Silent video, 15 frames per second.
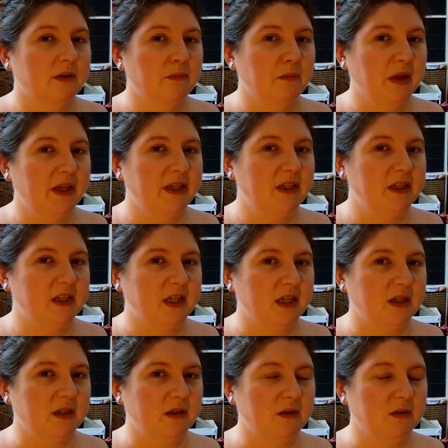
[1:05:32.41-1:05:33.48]
Might
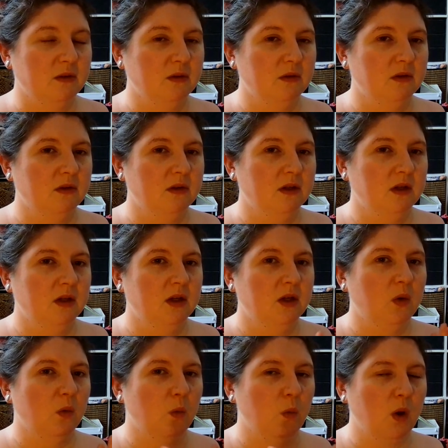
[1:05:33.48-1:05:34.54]
do
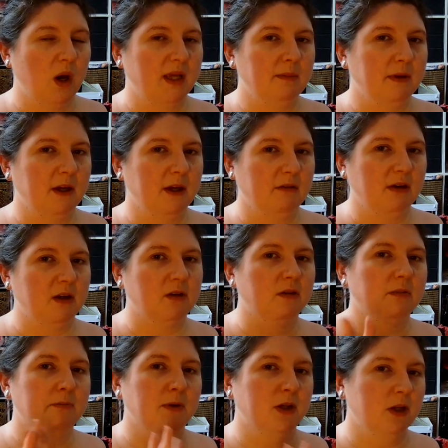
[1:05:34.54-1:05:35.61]
white
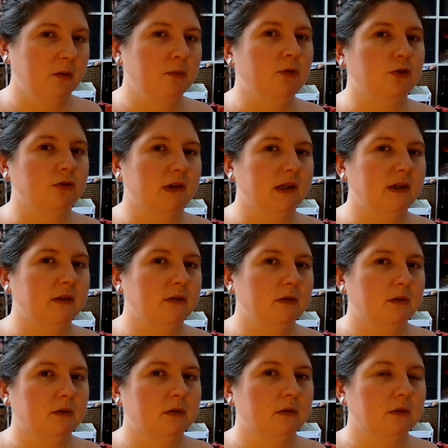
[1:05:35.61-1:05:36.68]
background, purple
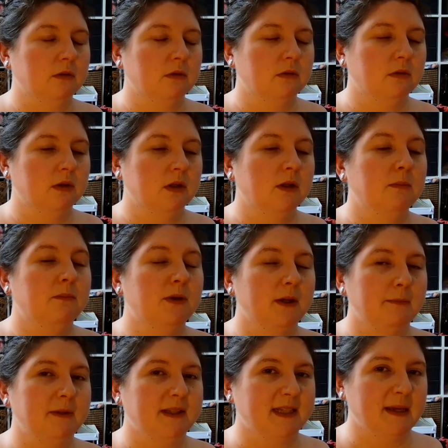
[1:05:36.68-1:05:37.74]
triangles.
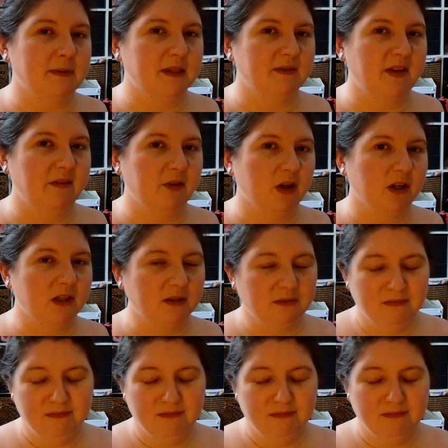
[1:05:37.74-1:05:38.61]
Purple is Tabby's favourite colour.